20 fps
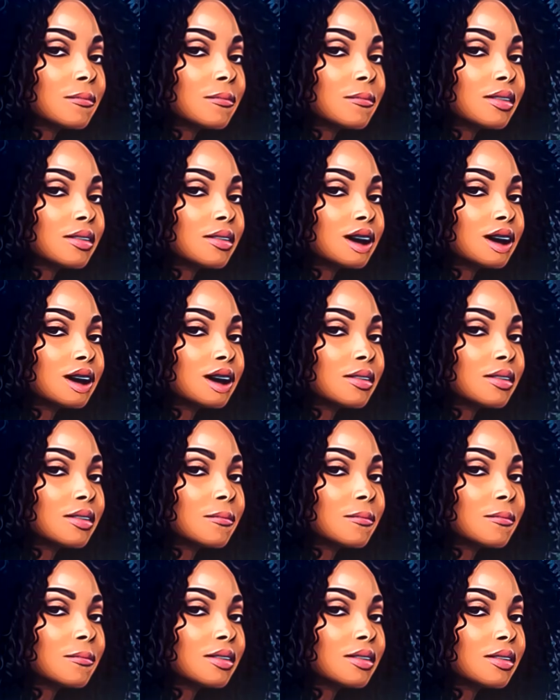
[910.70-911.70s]
We're not about
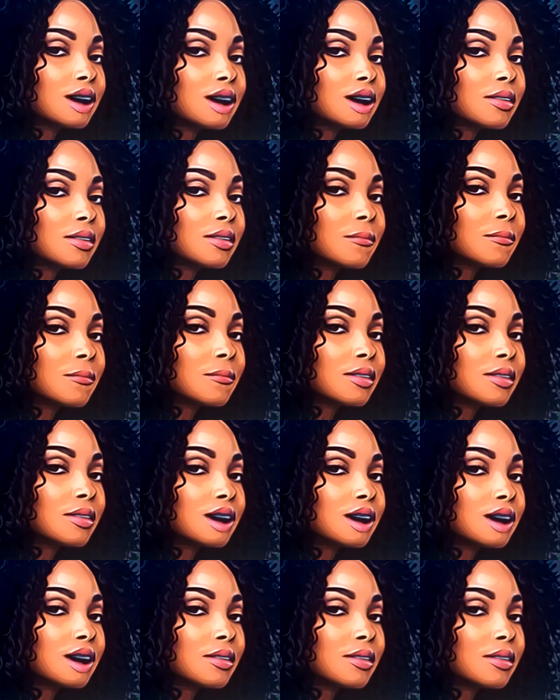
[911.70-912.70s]
to do that, honey.
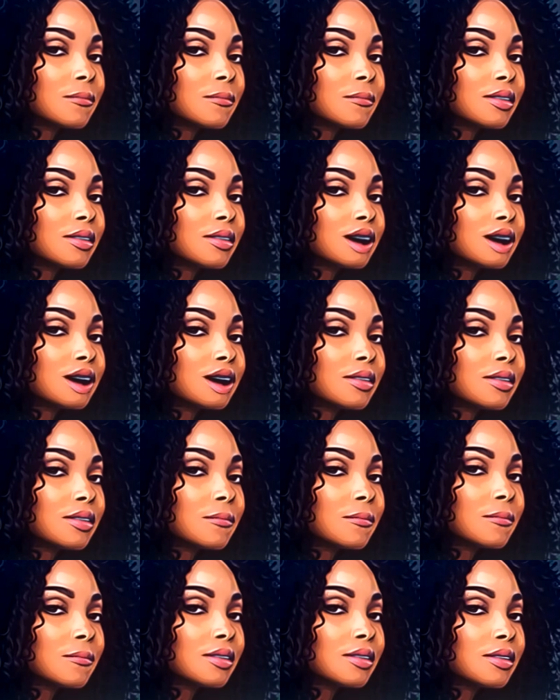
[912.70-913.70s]
This is not what being is
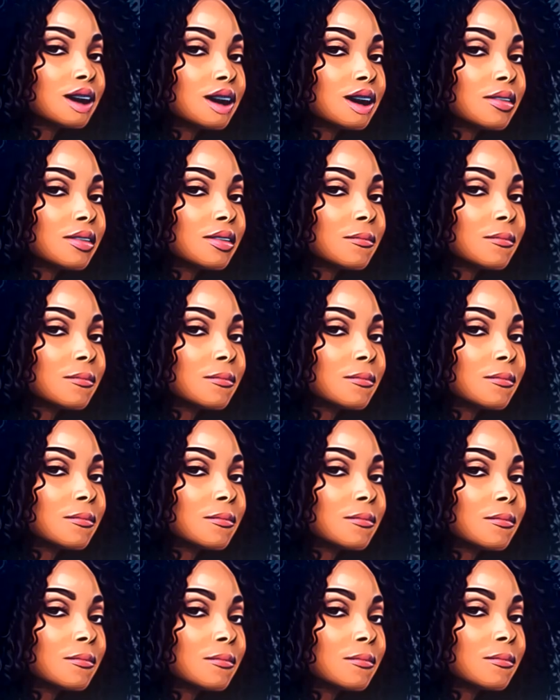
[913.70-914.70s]
doing. Don't
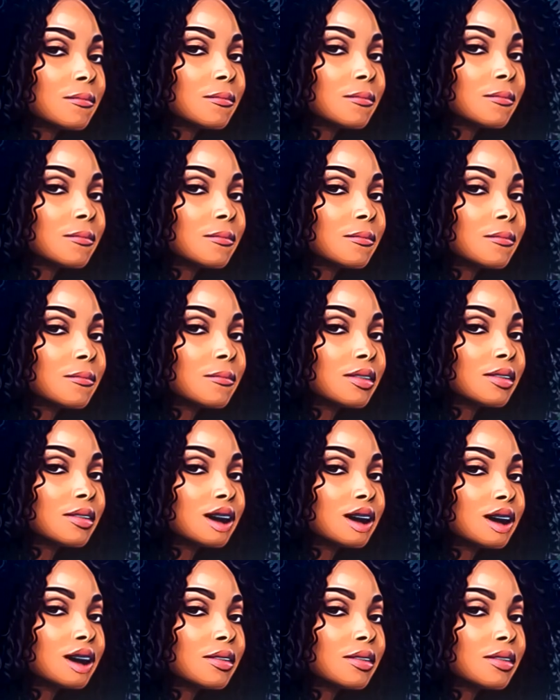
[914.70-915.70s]
try that, Dr. Pepper, because that
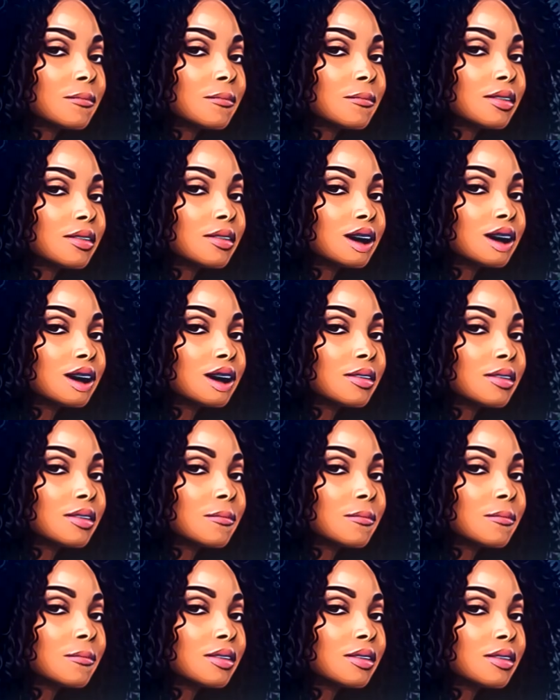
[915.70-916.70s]
ain't going to work.
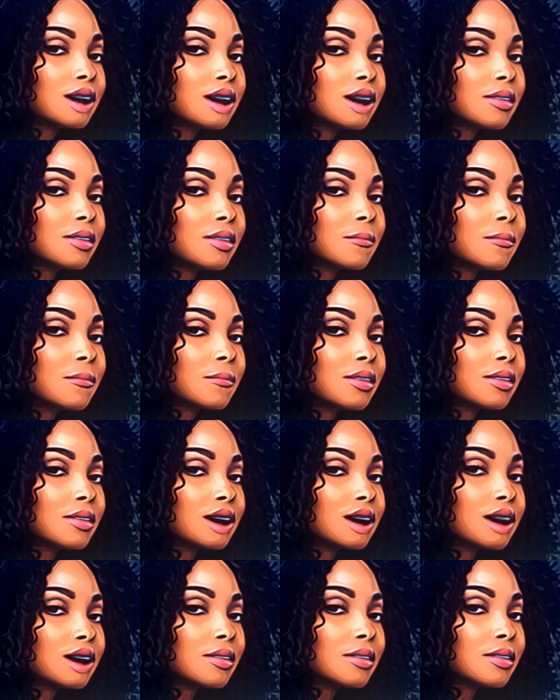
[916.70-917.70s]
She's like, Well, I'm not letting her
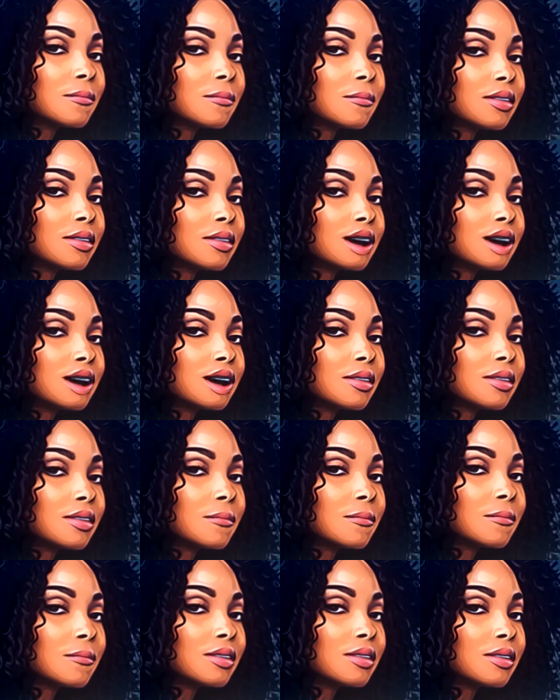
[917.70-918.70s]
off the hook.
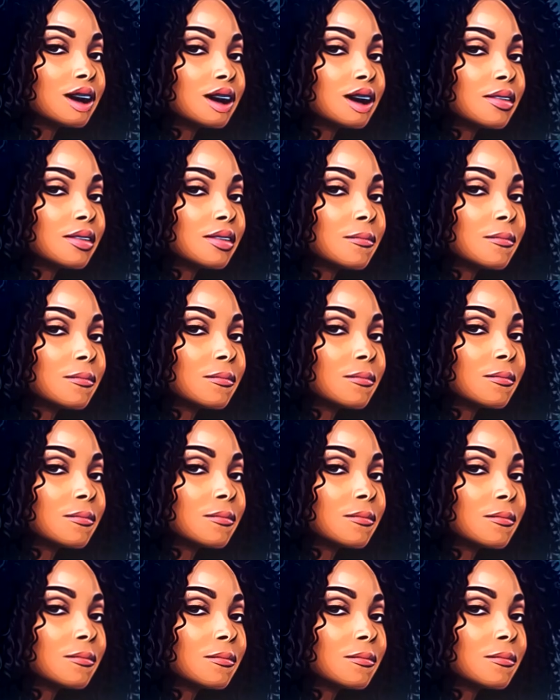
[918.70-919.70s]
Really?
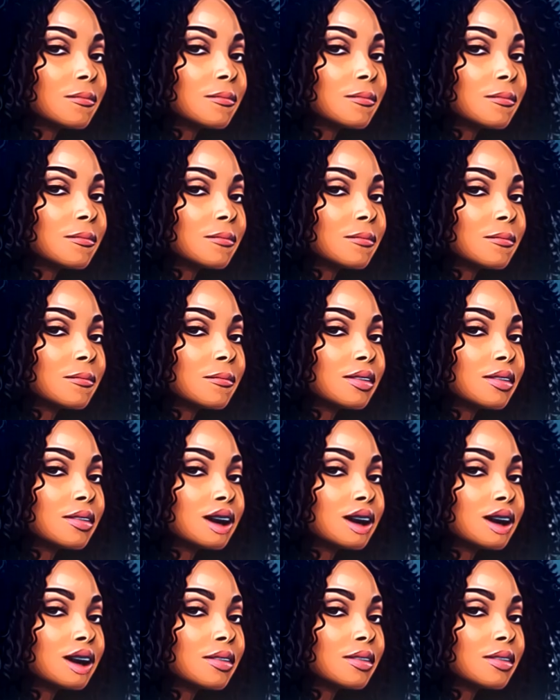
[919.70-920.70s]
Because in this
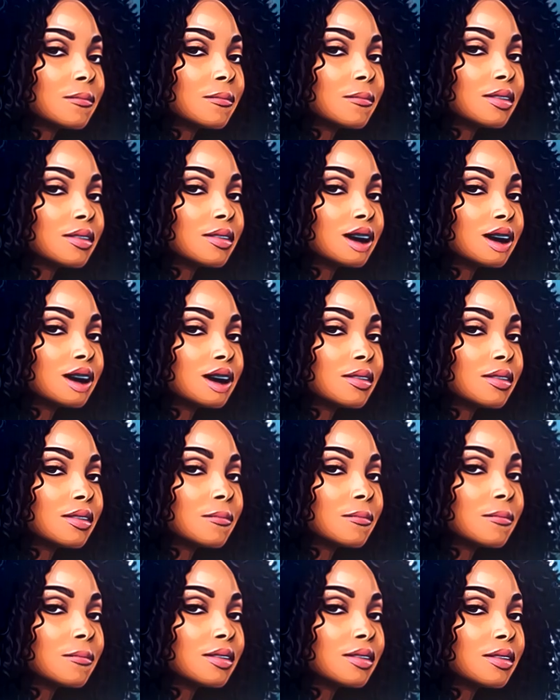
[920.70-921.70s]
whole scene,
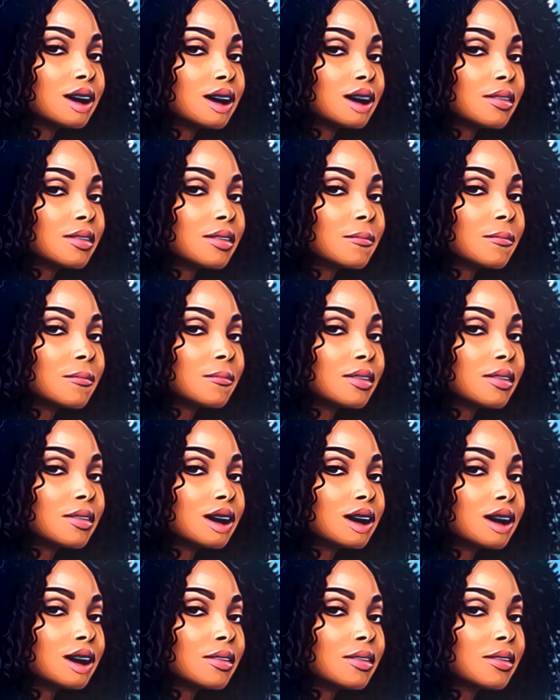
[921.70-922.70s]
I didn't see
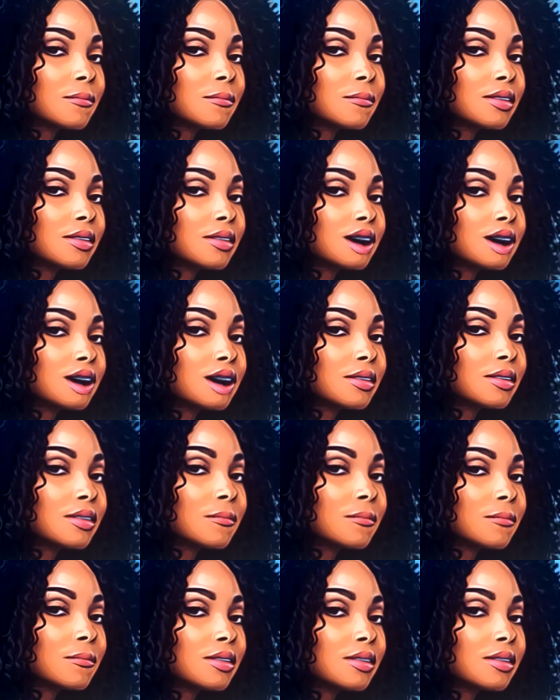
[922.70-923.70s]
you hold Morgan
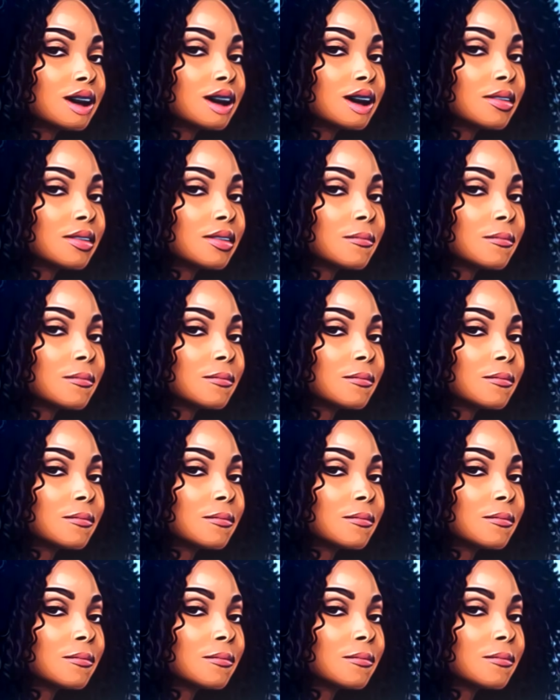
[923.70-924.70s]
accountable for anything.
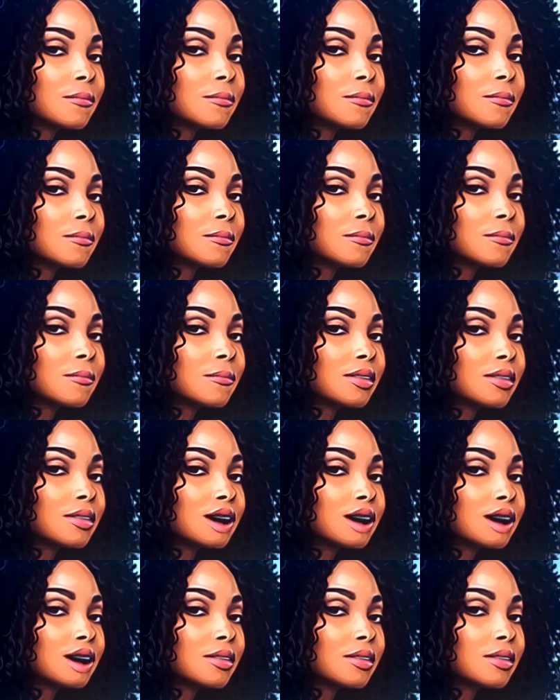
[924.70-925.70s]
And Pastor Cal did the
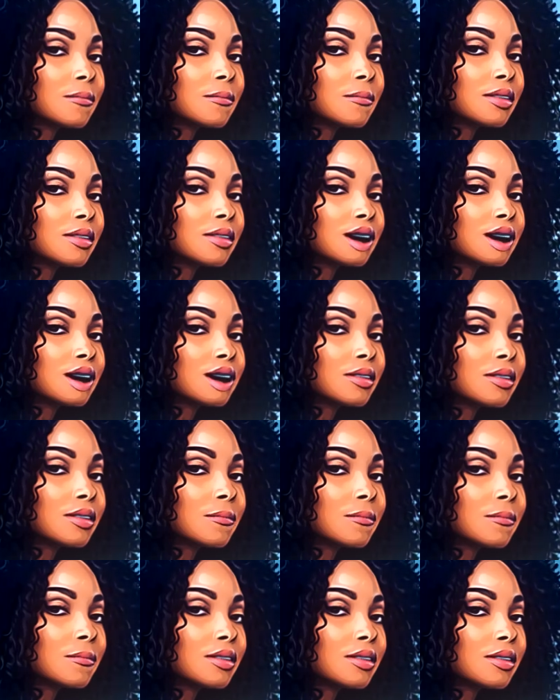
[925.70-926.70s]
exact same thing when
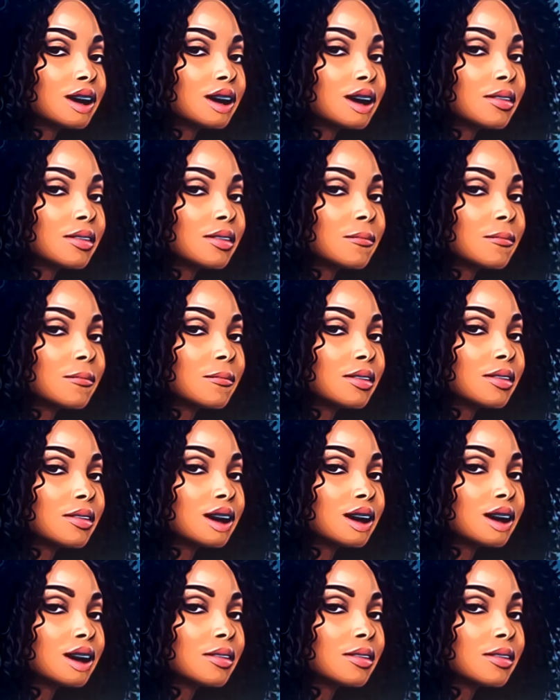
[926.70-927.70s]
he came.
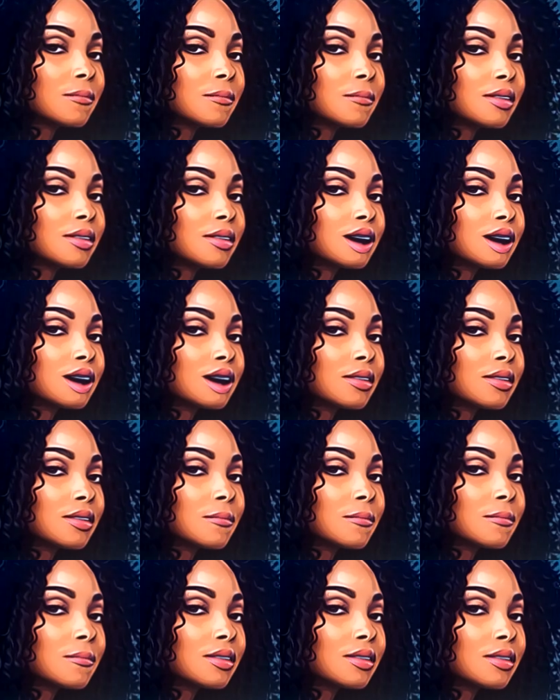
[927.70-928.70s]
Now,
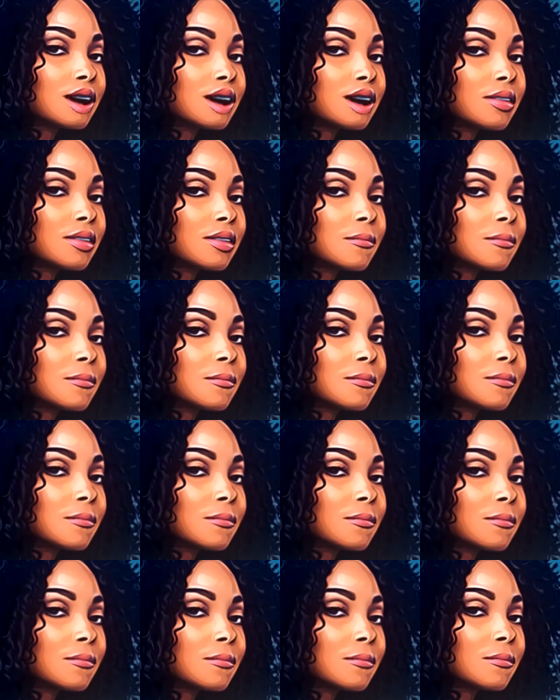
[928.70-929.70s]
maybe it's
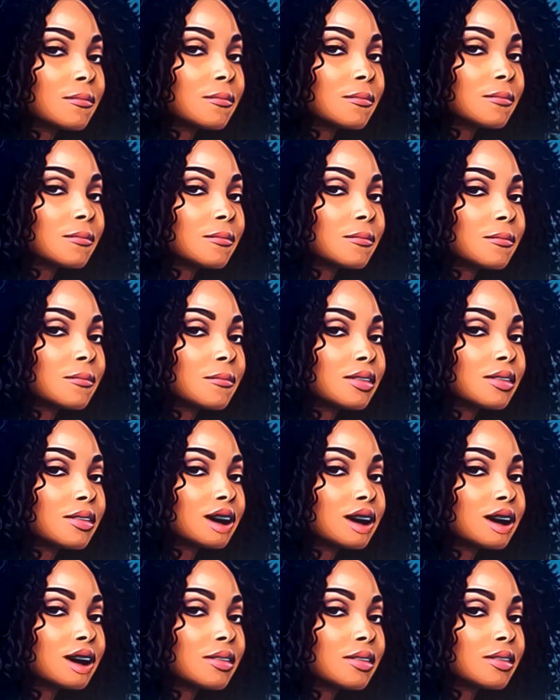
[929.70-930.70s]
because then you
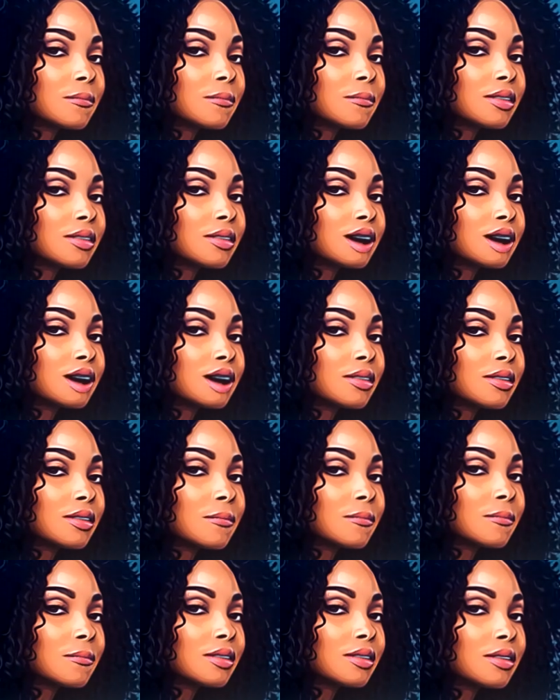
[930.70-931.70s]
would have to admit
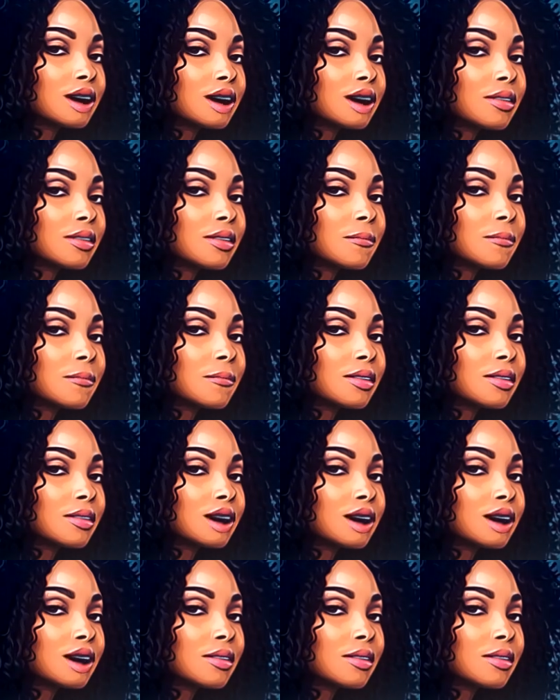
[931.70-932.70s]
that you guys
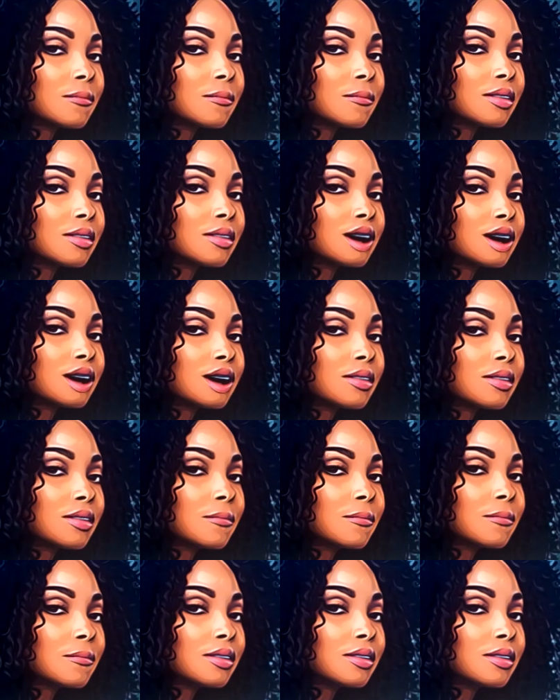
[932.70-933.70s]
don't go through
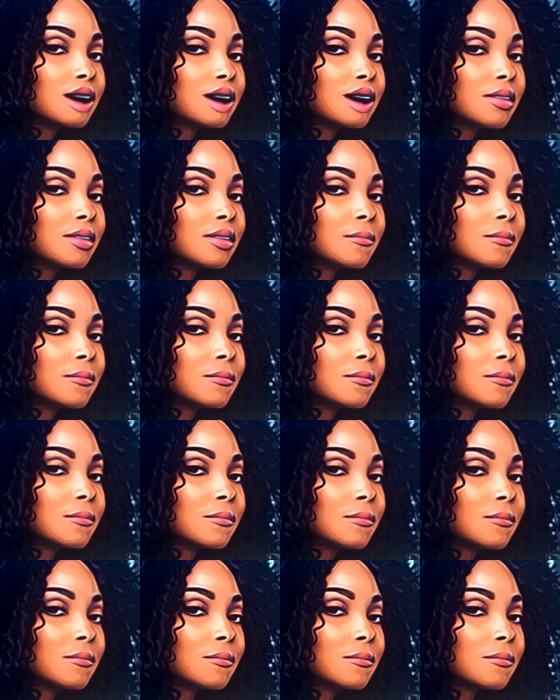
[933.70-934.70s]
these applications with
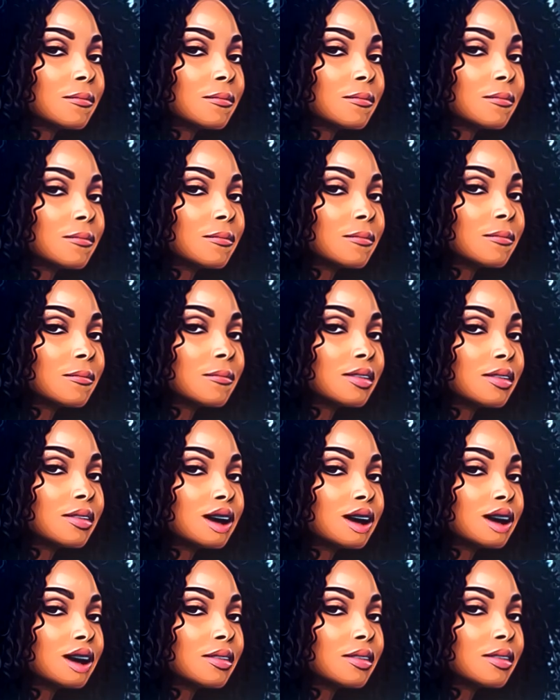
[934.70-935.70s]
a fine tooth
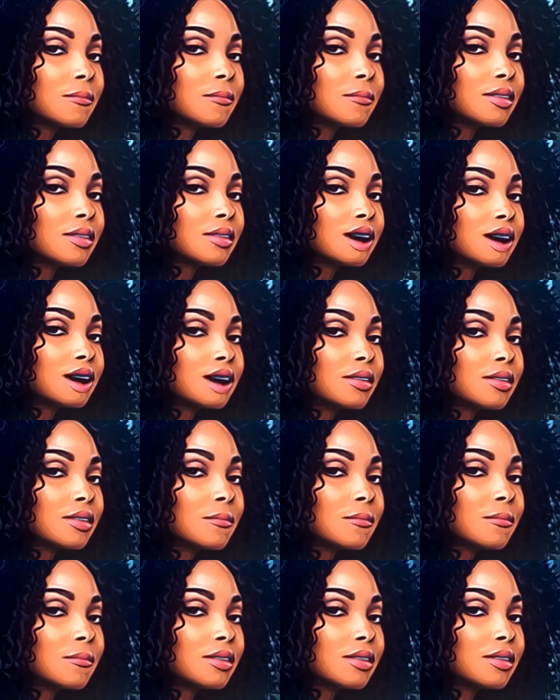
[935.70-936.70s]
comb like you're supposed
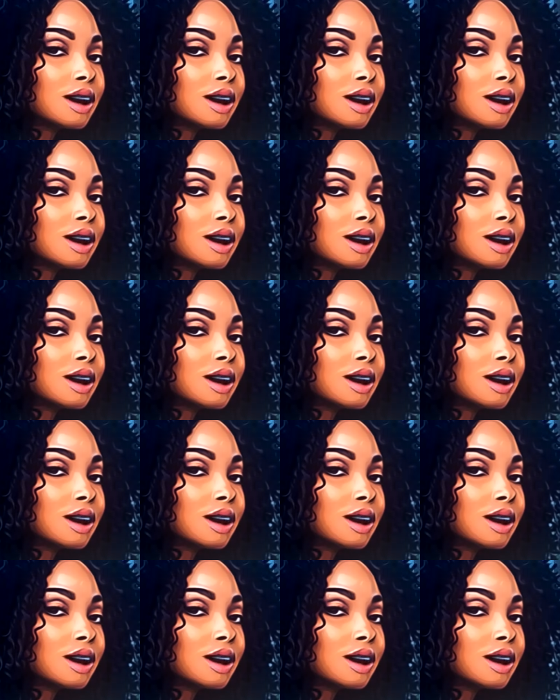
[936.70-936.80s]
to.